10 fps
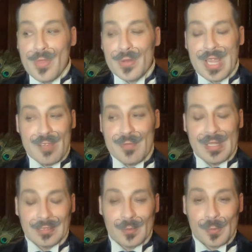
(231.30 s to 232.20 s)
gave me
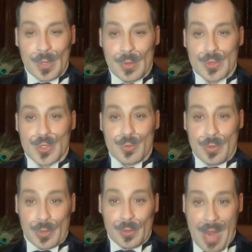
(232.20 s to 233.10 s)
a little brooch
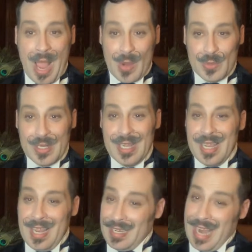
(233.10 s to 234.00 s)
with a crown,
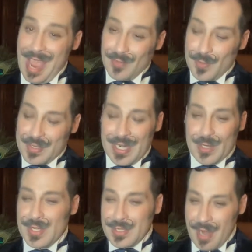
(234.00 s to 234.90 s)
and I have it
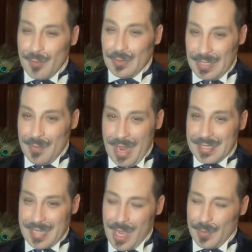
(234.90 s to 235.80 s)
upstairs. It's not really my
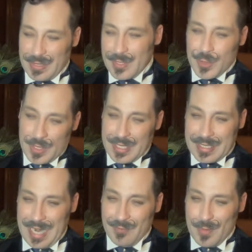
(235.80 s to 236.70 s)
style because it's just a
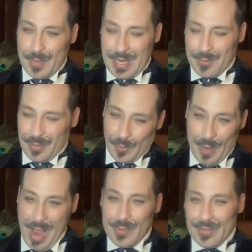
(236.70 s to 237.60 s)
safety pin with a
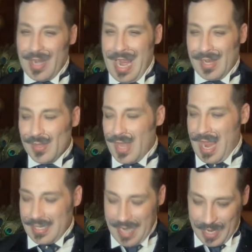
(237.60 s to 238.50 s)
crown that
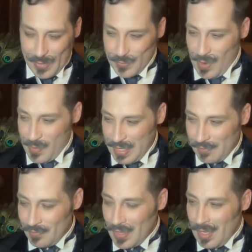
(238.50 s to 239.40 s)
dangles from it.
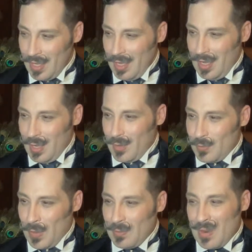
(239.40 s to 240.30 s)

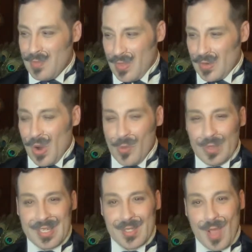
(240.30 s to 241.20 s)
But my mother
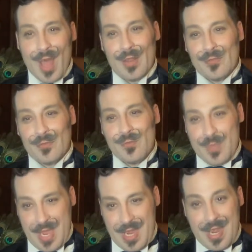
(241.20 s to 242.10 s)
always thought of
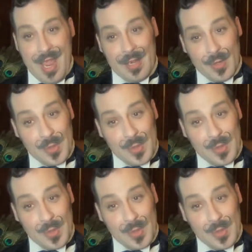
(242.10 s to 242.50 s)
me and